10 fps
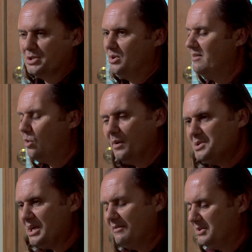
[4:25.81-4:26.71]
So I've
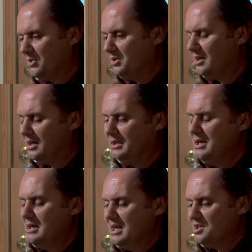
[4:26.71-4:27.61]
always have it turned on
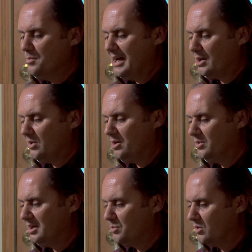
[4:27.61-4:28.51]
in the background
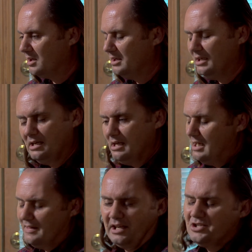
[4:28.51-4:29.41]
while I'm working.
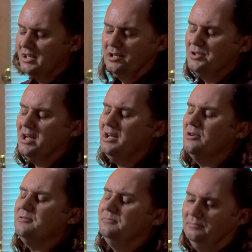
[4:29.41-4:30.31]
I think he's an entertainer.